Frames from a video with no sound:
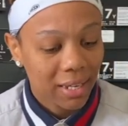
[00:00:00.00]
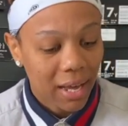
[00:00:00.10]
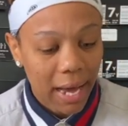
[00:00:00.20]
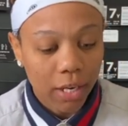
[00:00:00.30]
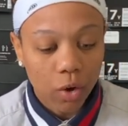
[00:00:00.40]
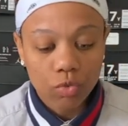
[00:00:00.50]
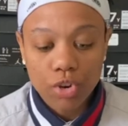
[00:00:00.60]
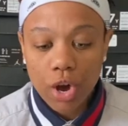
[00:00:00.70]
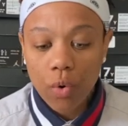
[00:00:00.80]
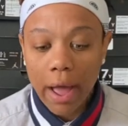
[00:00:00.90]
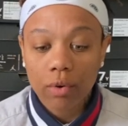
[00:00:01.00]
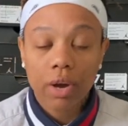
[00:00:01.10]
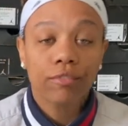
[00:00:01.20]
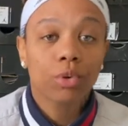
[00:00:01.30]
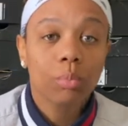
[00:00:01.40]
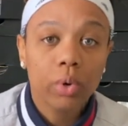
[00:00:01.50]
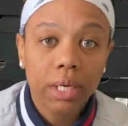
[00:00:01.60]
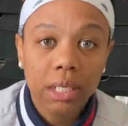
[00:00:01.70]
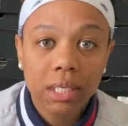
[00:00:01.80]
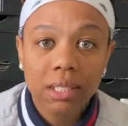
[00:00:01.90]
I don't know how comfortable it
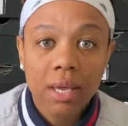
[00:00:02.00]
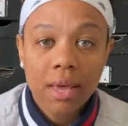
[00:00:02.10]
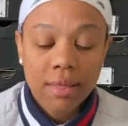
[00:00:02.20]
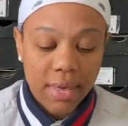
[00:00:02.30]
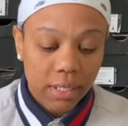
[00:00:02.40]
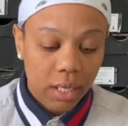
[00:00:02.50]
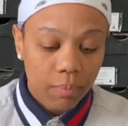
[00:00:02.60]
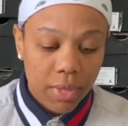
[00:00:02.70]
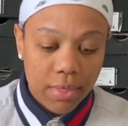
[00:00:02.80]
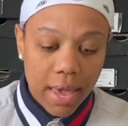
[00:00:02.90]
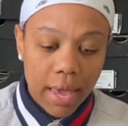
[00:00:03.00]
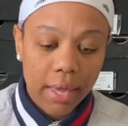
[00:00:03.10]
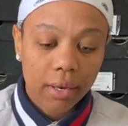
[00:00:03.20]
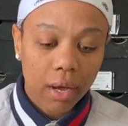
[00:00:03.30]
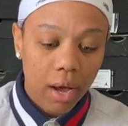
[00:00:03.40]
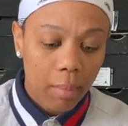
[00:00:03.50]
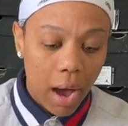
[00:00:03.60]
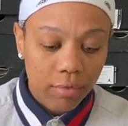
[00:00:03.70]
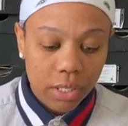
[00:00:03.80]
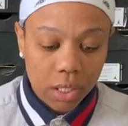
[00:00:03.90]
is. That's something that I'm
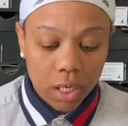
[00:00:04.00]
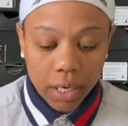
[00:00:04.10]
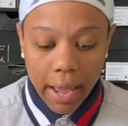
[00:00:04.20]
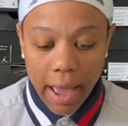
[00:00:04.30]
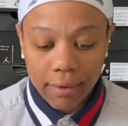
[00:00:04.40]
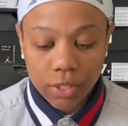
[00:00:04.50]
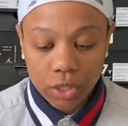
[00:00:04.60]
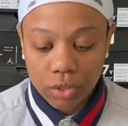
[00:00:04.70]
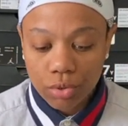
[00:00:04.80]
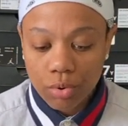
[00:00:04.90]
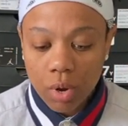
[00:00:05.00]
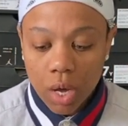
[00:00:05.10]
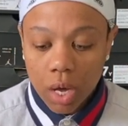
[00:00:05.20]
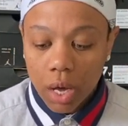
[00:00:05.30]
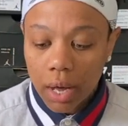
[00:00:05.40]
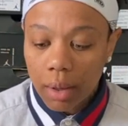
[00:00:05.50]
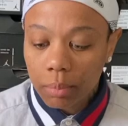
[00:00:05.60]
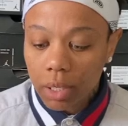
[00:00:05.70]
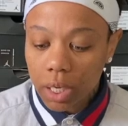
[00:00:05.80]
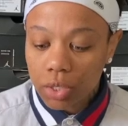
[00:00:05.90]
obviously gonna have to
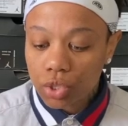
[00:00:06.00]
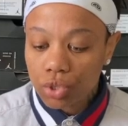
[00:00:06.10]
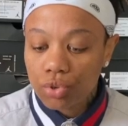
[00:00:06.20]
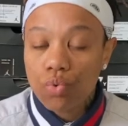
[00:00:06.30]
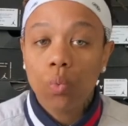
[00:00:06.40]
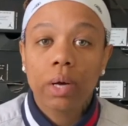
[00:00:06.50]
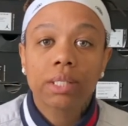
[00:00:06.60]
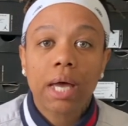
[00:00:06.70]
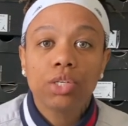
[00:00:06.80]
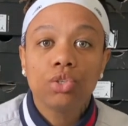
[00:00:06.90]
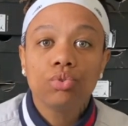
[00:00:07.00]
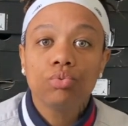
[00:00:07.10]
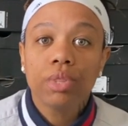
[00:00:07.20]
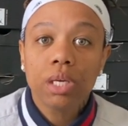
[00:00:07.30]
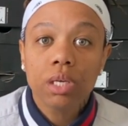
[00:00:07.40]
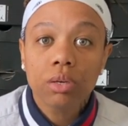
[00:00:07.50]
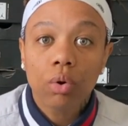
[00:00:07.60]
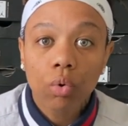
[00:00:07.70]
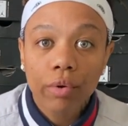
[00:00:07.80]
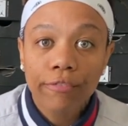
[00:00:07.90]
look into once I do the
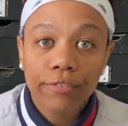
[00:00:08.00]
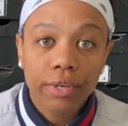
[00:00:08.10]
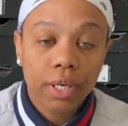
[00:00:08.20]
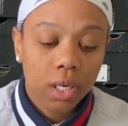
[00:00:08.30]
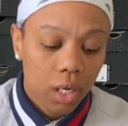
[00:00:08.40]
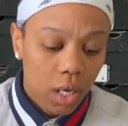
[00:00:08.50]
on foot.